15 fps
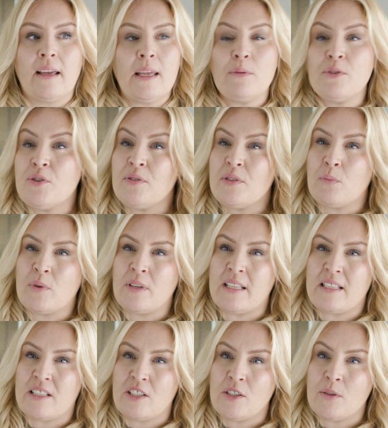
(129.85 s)
He was using one of
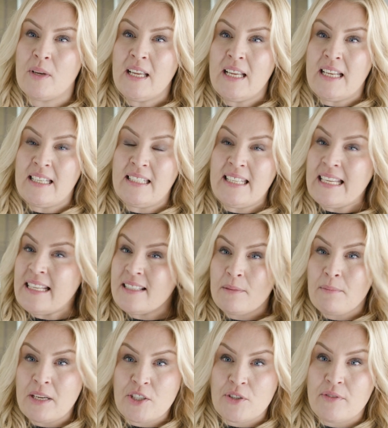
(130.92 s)
these new laser
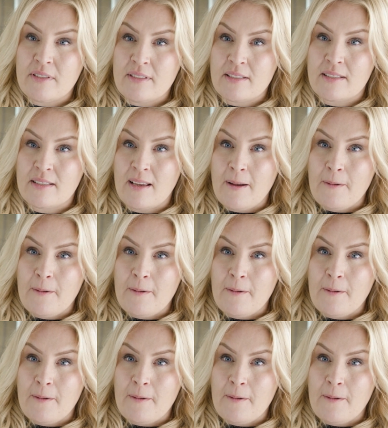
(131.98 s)
measurers,